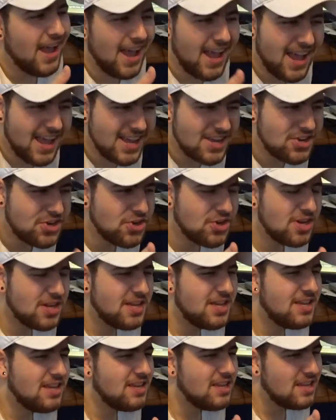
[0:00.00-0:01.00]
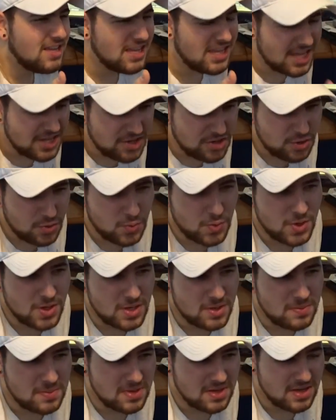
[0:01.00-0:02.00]
Actually, yes you
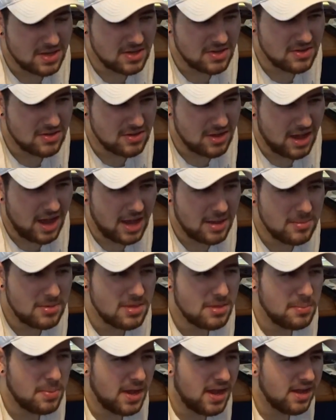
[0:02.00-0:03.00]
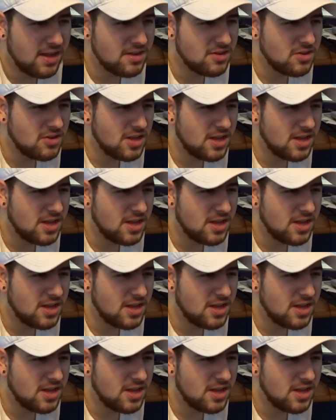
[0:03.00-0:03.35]
would, because I'm in the past